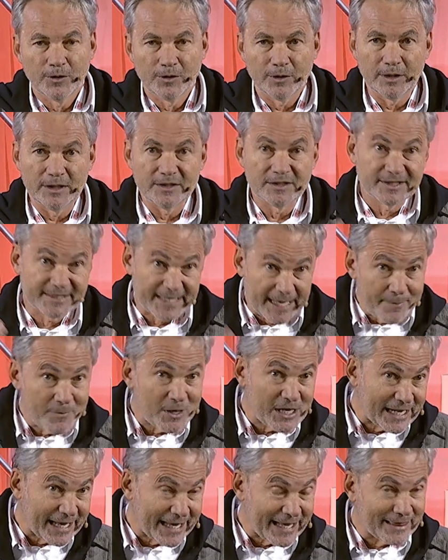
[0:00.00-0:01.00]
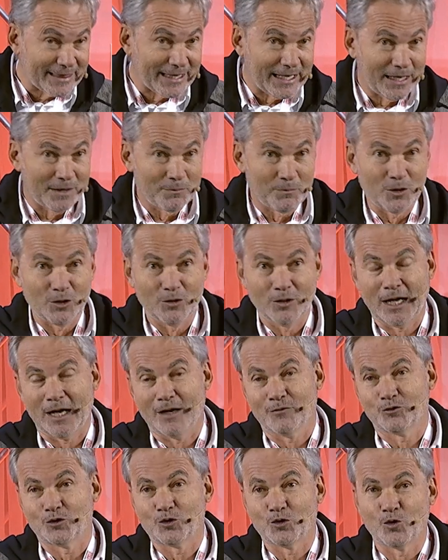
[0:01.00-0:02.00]
inseminate them, you
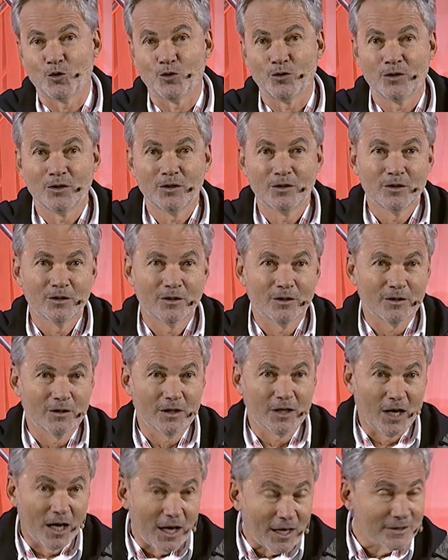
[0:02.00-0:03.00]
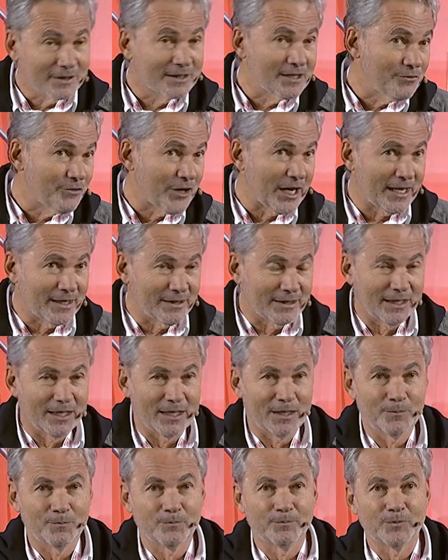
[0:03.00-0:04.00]
have to cultivate
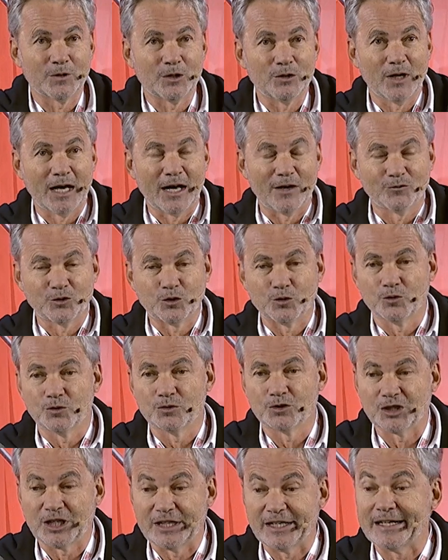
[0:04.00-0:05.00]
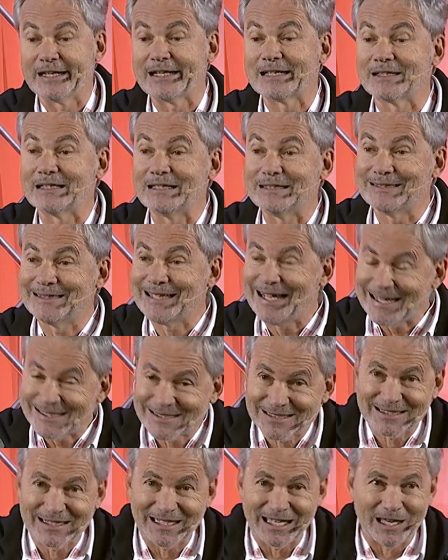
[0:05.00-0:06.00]
them, you have to genetically
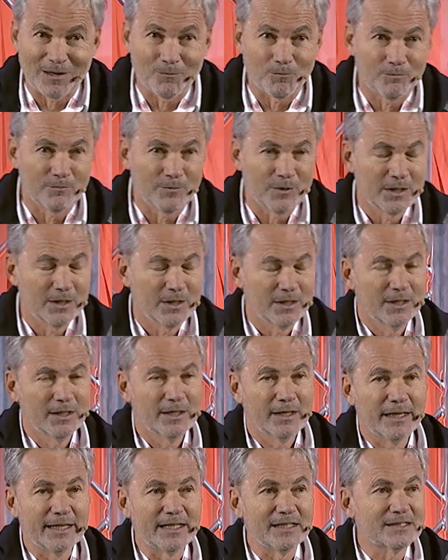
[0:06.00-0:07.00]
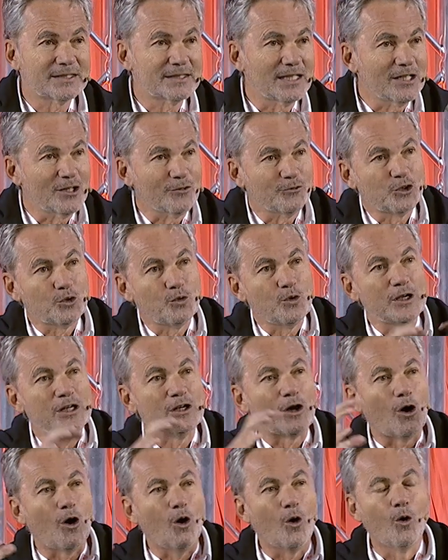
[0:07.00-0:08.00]
test them. Instead of doing
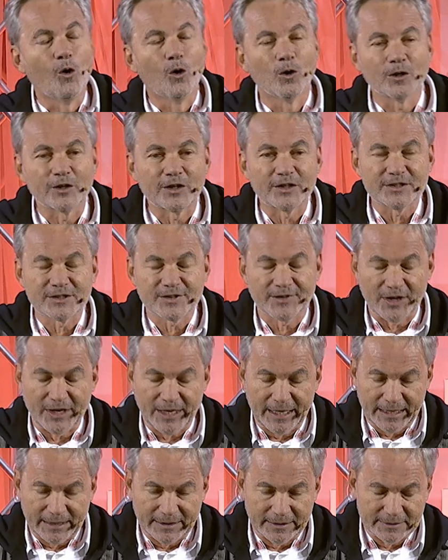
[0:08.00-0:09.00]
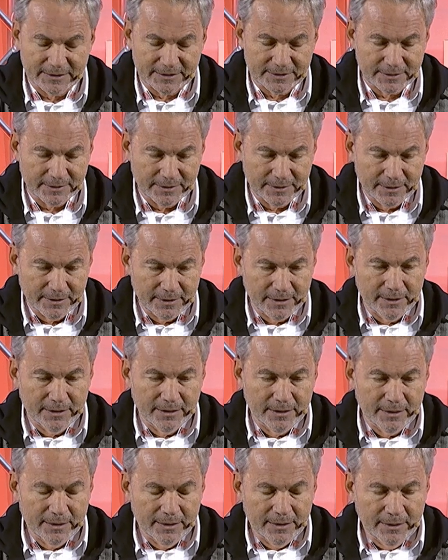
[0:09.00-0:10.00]
all these things
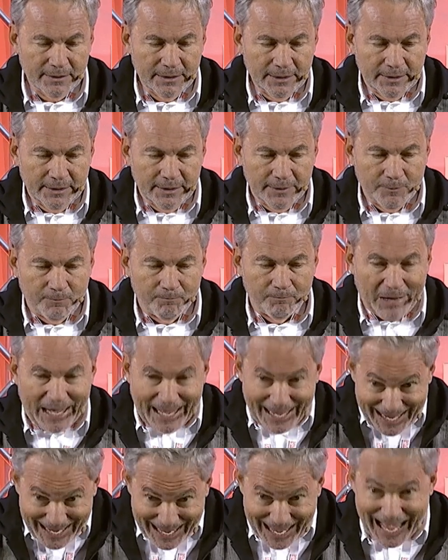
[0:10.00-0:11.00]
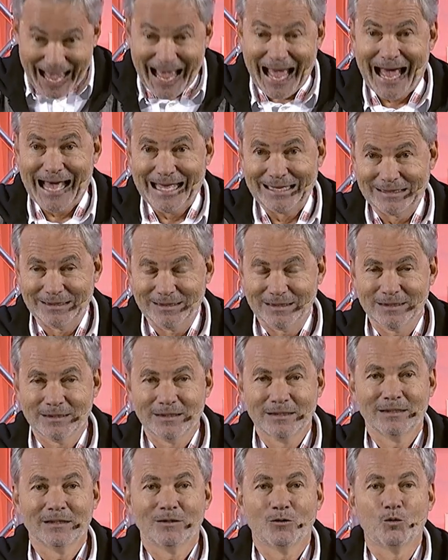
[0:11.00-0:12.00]
by hand,
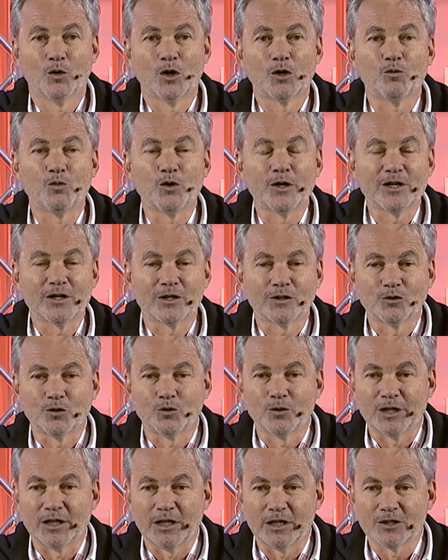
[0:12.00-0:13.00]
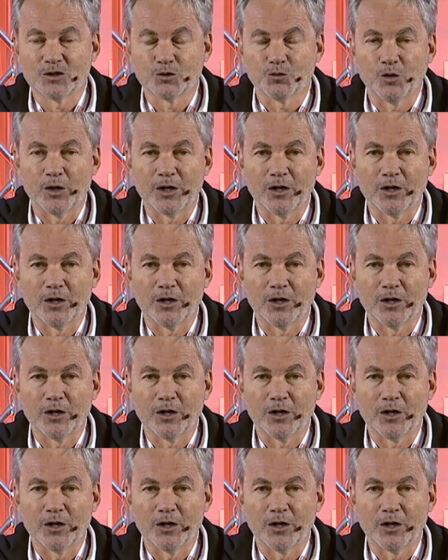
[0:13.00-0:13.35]
what we are doing is we